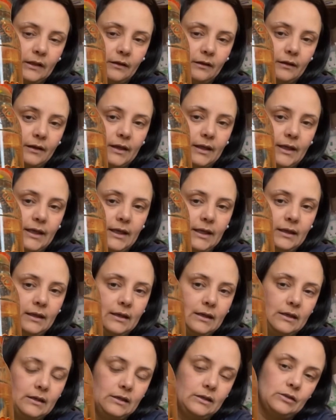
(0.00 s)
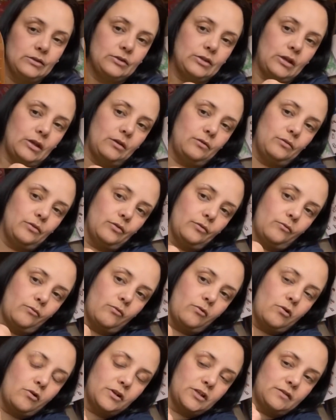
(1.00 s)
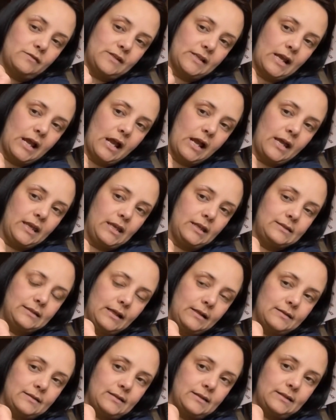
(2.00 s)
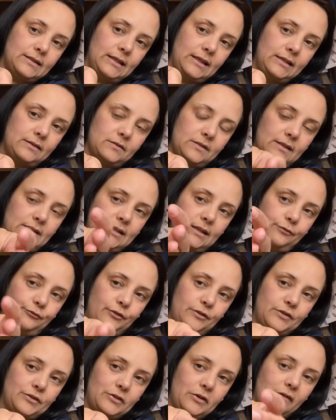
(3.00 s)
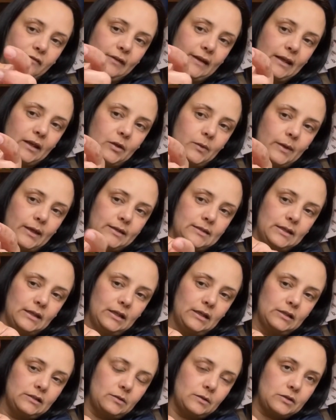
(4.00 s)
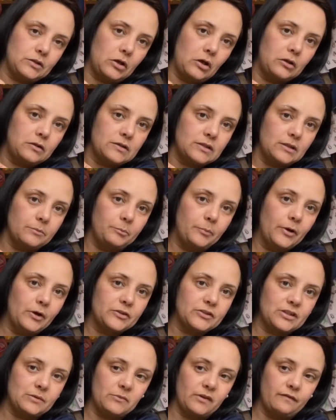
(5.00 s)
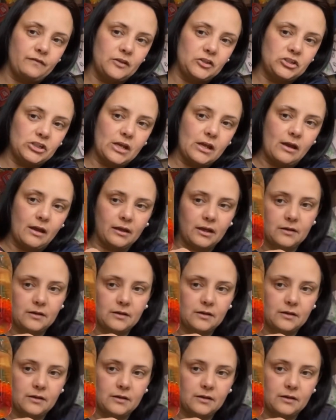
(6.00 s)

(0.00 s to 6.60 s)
Okay, so the water is a higher density, so it's a different sort of liquid, so it's gone to the bottom of the jar.